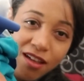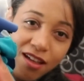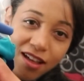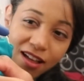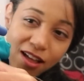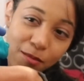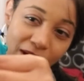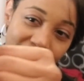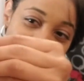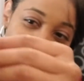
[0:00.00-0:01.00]

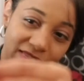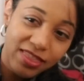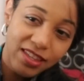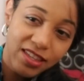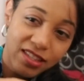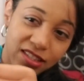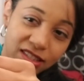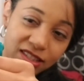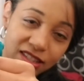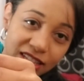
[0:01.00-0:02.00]
I got
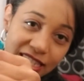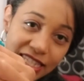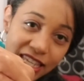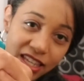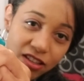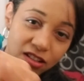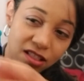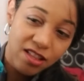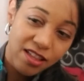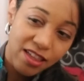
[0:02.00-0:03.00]
this
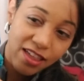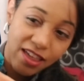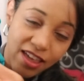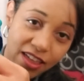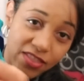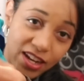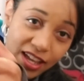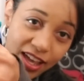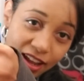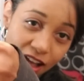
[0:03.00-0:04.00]
teal, and then I
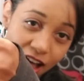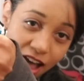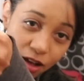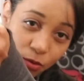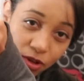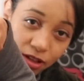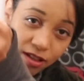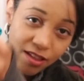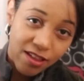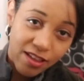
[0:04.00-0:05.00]
got an aqua,
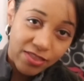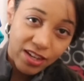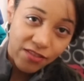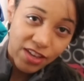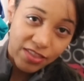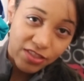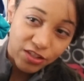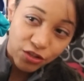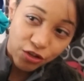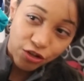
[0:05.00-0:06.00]
and then I've got
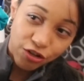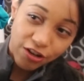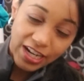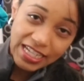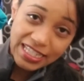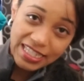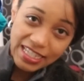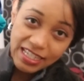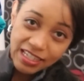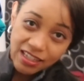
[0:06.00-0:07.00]
this
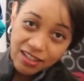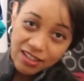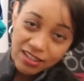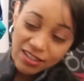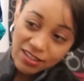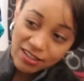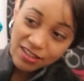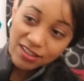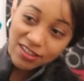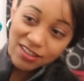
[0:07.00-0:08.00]
crazy
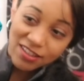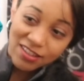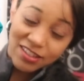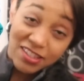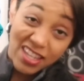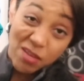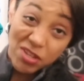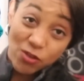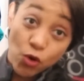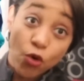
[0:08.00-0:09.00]

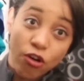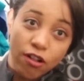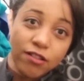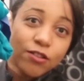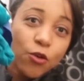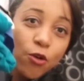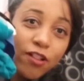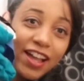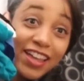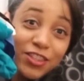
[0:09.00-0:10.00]
salmon, coral.
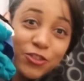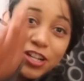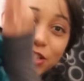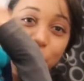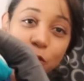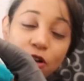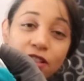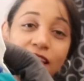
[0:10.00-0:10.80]
I got this crazy coral.